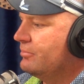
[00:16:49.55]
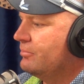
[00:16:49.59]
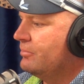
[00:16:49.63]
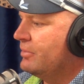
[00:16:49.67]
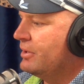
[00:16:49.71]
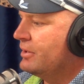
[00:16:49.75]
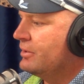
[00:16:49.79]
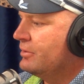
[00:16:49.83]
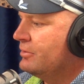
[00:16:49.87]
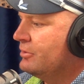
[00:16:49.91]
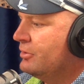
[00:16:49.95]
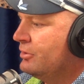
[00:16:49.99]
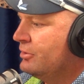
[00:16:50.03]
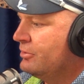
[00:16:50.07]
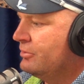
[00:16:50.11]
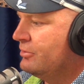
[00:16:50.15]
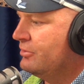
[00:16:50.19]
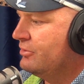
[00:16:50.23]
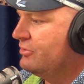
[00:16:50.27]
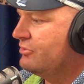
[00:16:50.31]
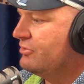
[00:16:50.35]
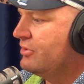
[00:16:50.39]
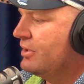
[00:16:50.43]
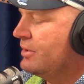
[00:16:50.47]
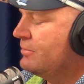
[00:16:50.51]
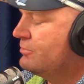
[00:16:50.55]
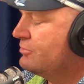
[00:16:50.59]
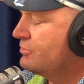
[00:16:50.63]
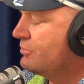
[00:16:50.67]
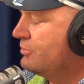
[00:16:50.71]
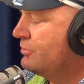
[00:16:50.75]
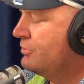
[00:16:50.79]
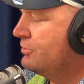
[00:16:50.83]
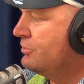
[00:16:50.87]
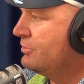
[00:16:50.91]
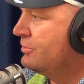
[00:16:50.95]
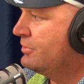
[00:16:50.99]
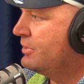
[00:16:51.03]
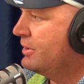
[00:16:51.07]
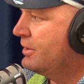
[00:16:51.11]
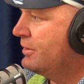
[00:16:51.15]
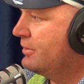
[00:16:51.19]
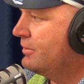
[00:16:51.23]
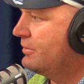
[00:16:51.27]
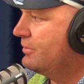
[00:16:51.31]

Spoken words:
Meg and Dolly are at the same school.